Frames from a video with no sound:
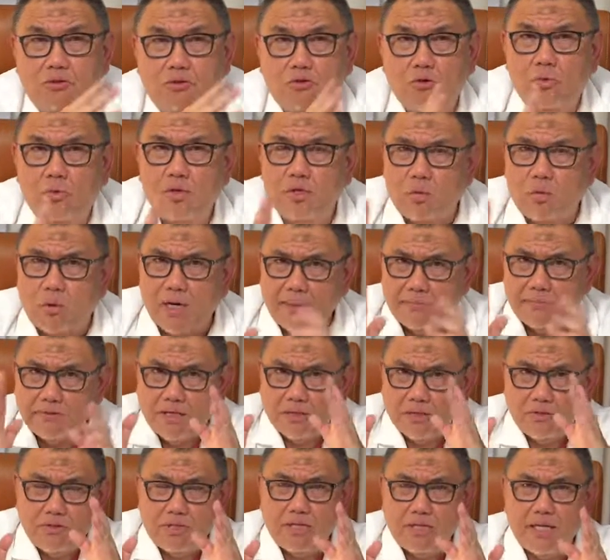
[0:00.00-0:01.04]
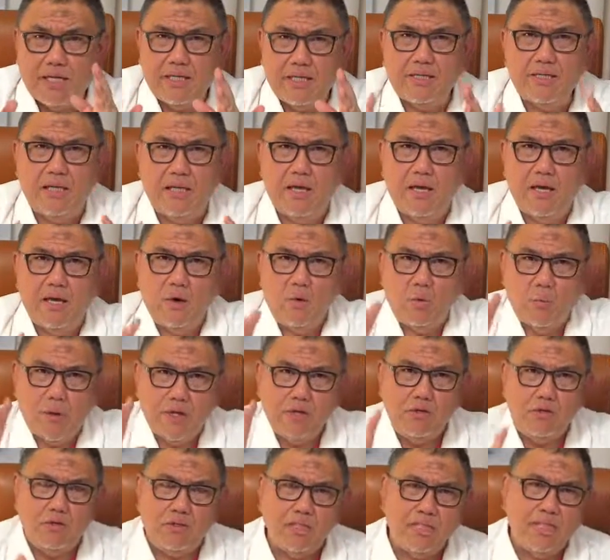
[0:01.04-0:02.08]
So what I'm trying to say is, when
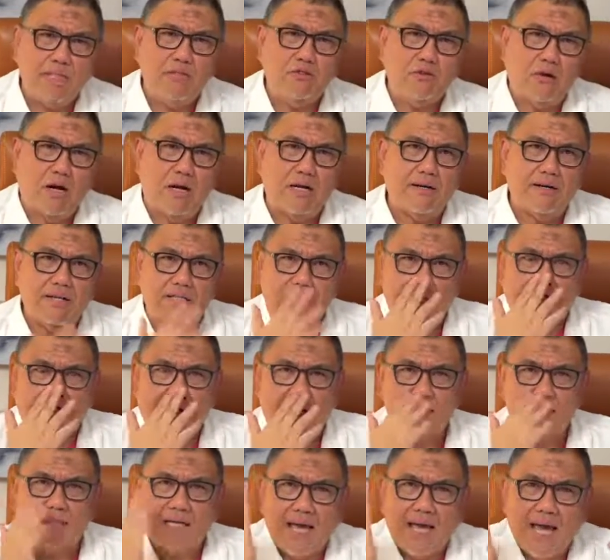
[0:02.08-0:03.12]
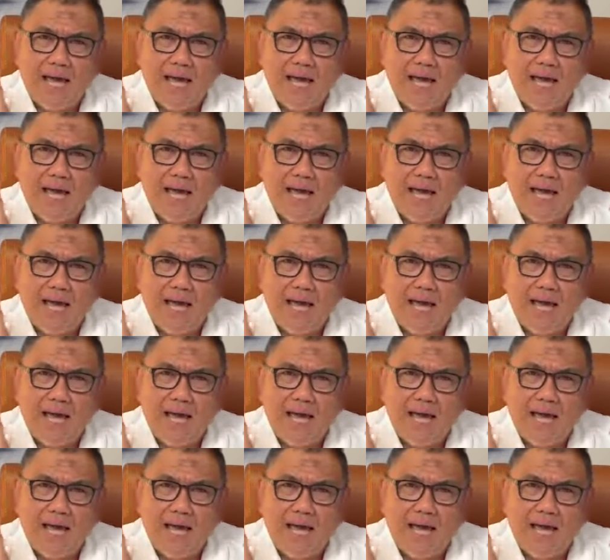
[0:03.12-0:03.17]
you think your heart rate is fast,